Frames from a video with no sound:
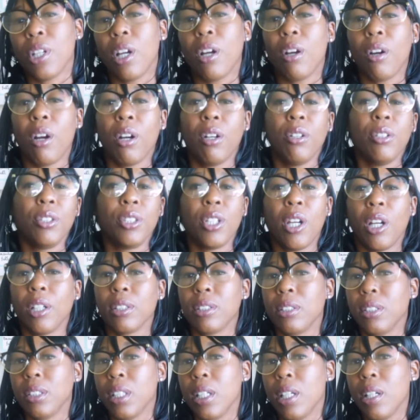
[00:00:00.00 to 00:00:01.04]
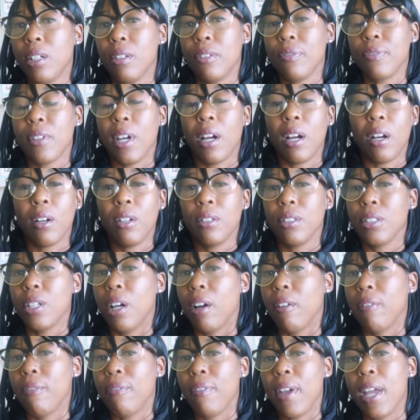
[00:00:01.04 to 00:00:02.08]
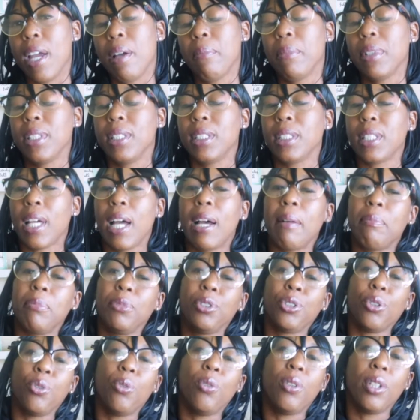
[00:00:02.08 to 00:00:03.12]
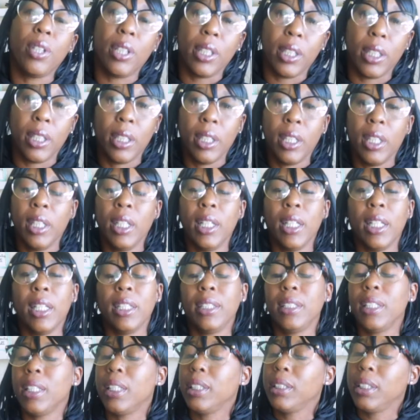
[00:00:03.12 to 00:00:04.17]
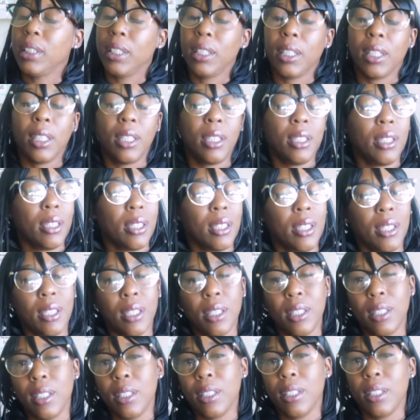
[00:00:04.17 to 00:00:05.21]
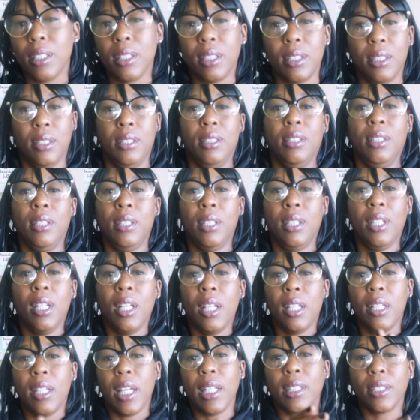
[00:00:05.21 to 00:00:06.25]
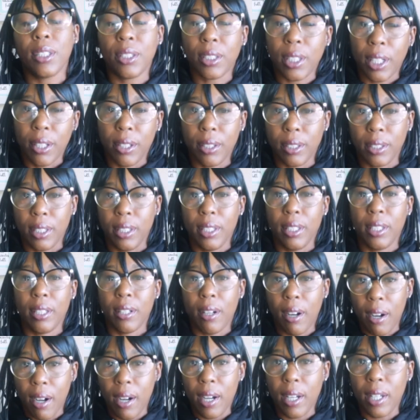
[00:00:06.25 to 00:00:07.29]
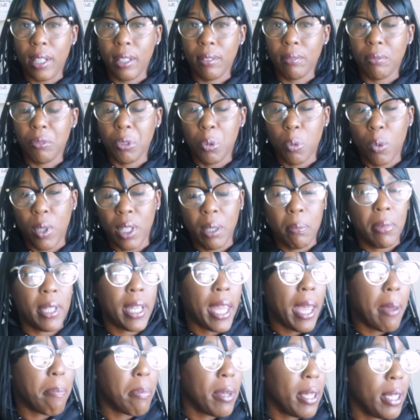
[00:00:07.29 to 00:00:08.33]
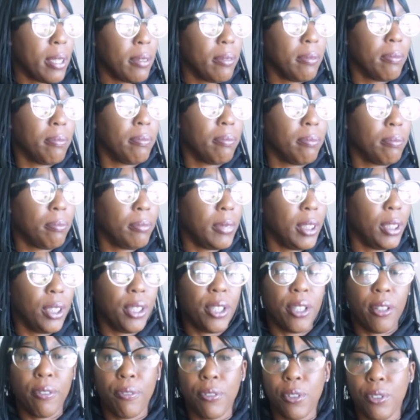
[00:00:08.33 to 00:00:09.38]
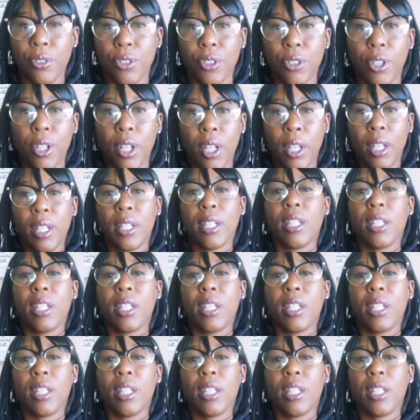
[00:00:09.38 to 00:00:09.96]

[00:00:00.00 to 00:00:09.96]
Y'all hurting yourself. Y'all hurting y'all family. Stop doing it. It doesn't look good. That's the third thing. All right. You want to be happy in the near future?